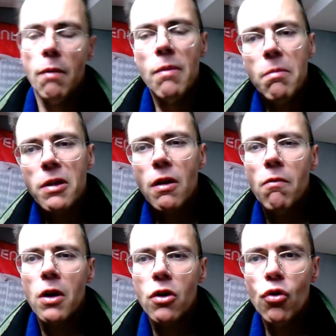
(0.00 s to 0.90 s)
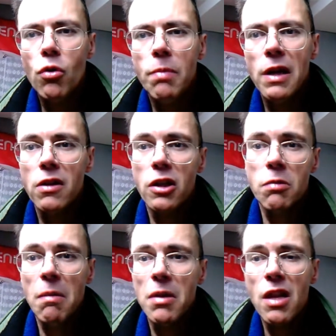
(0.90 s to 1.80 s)
maybe somewhere two buildings,
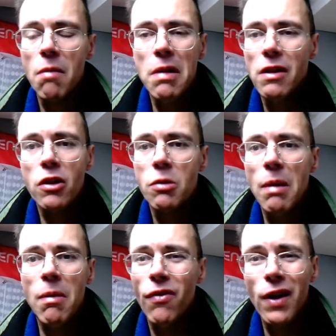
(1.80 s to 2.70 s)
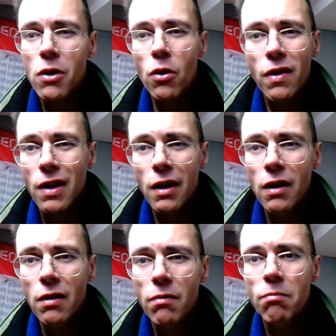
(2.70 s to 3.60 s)
maybe three buildings, maybe if I go
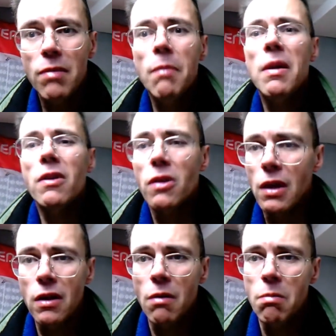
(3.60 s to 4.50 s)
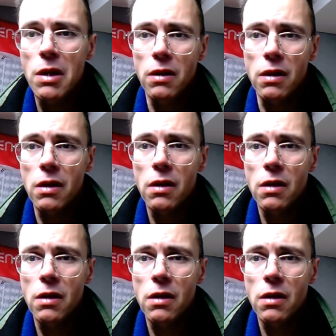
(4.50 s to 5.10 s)
there, maybe inside of the building.